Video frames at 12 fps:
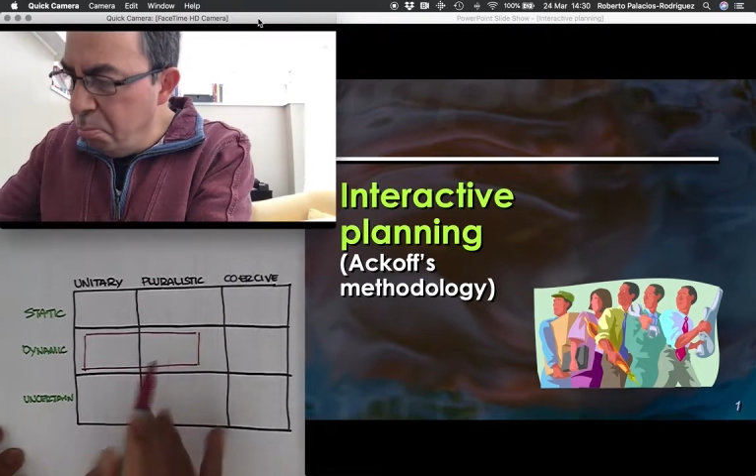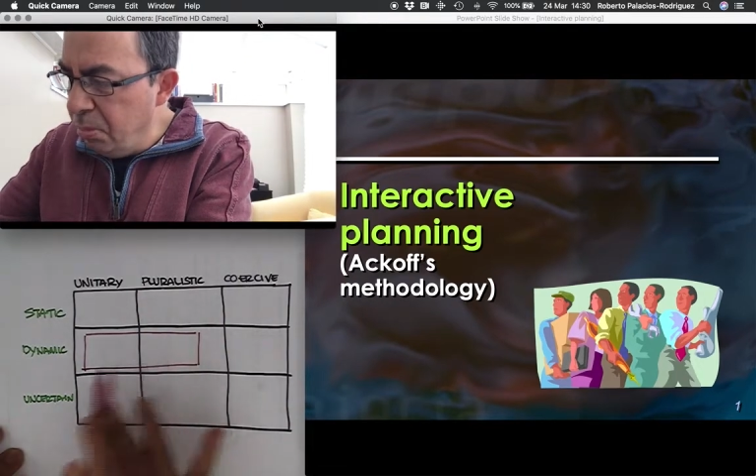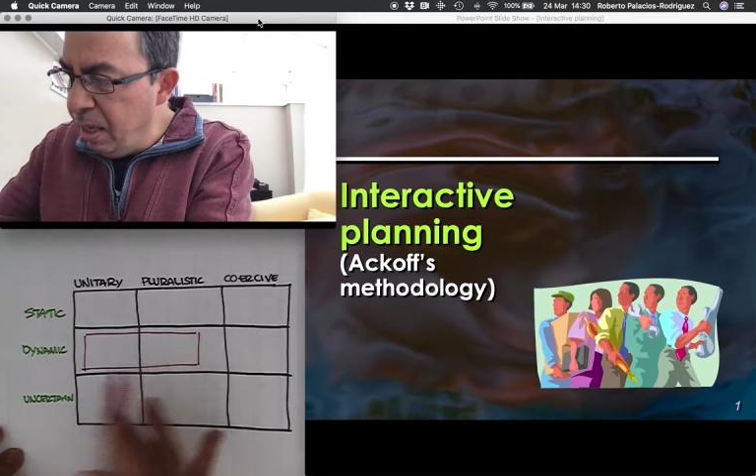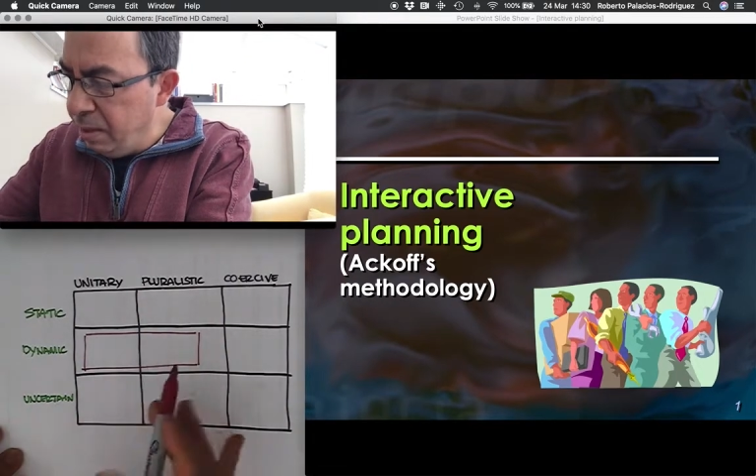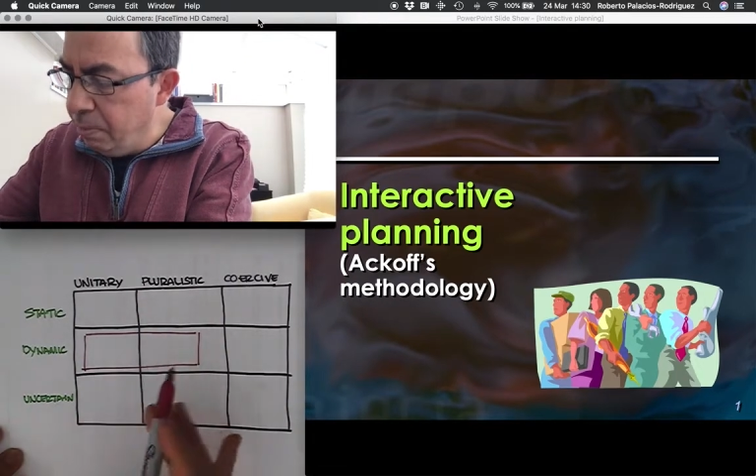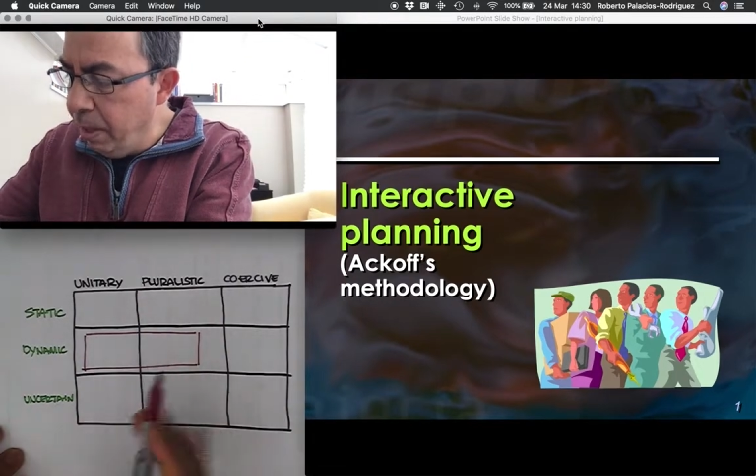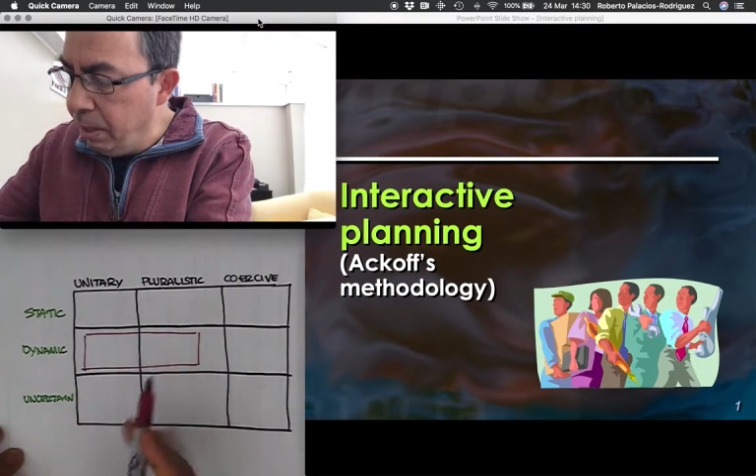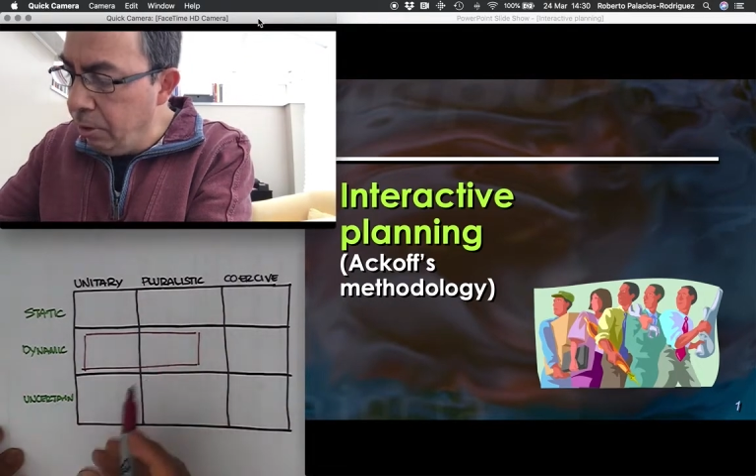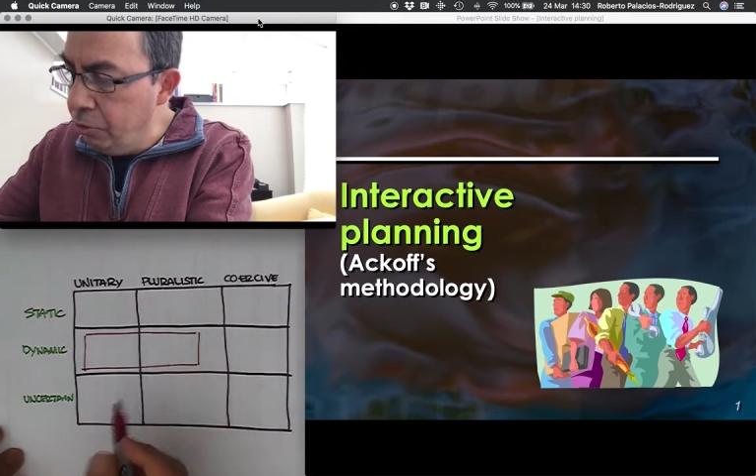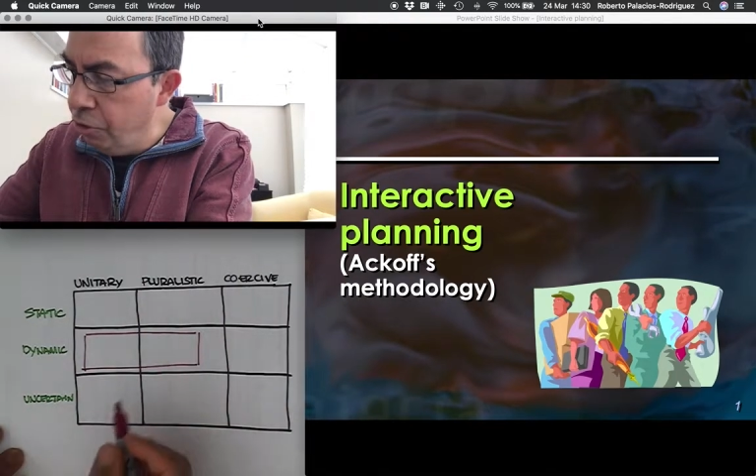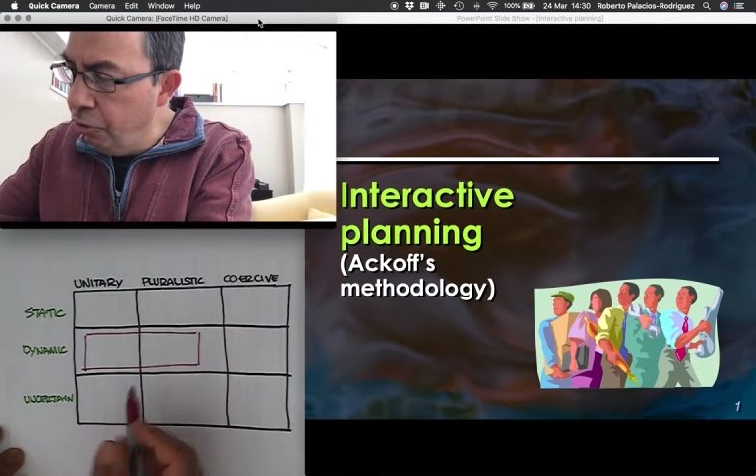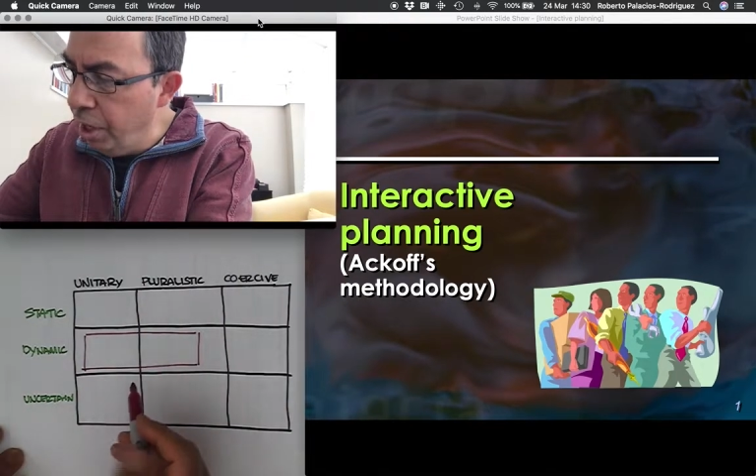That's my
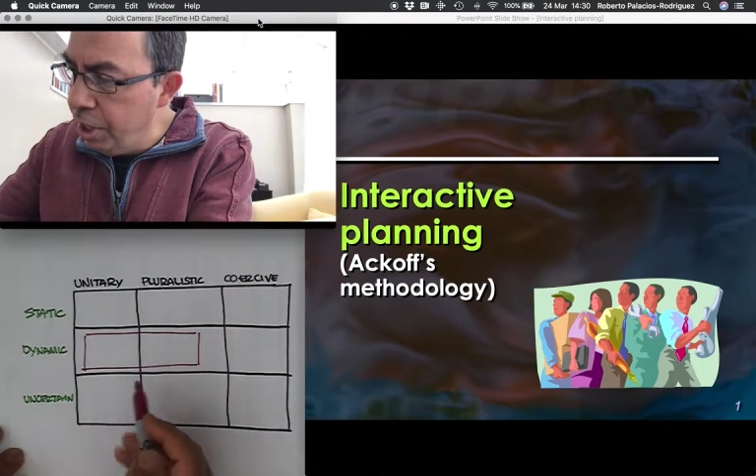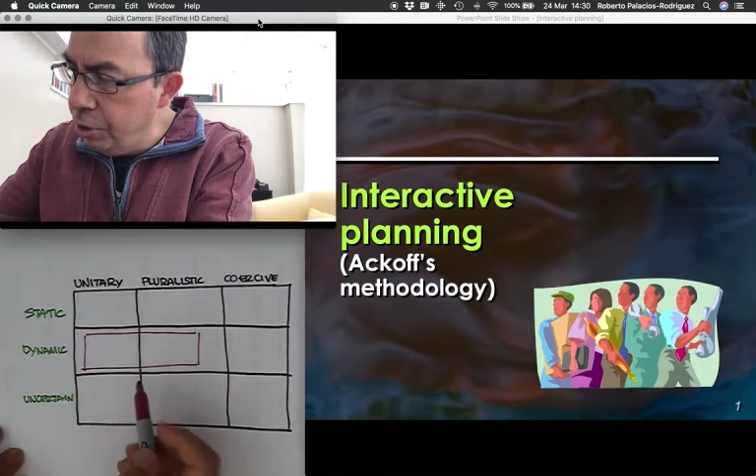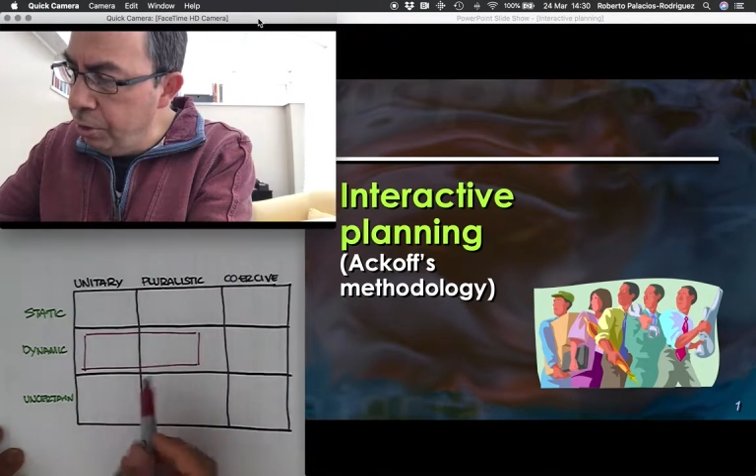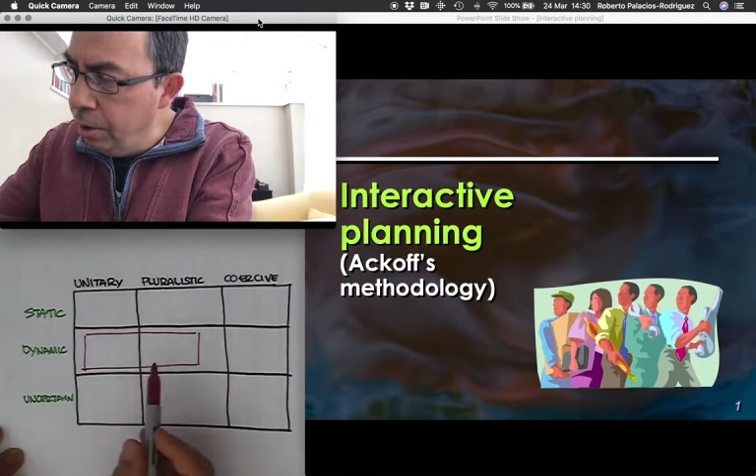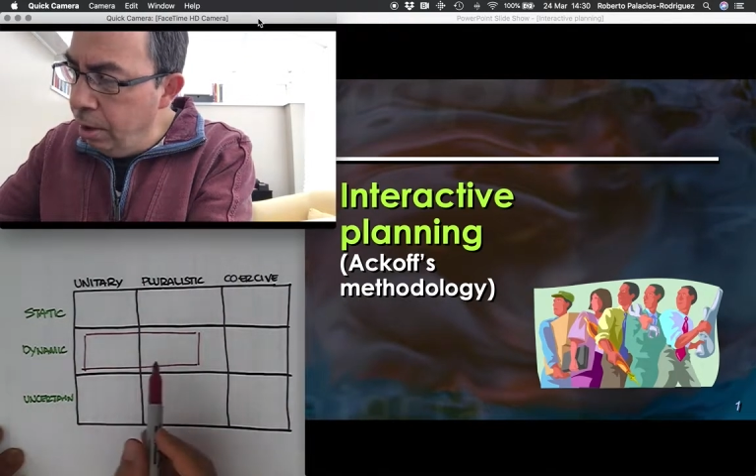consideration.